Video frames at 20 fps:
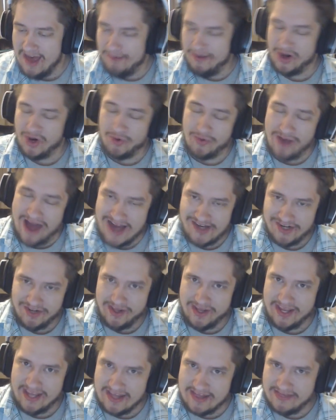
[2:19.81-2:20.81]
but
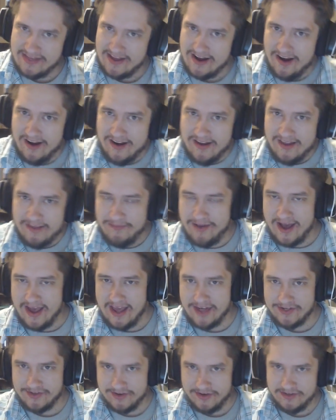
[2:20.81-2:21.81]
gradually get there by
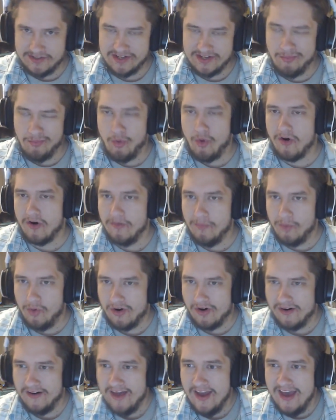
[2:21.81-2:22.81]
introducing more and
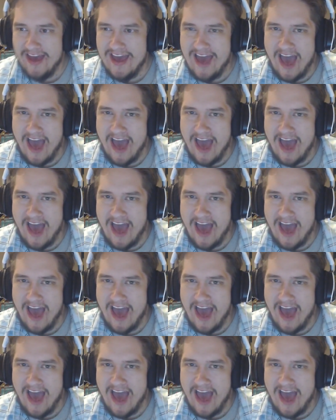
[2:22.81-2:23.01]
more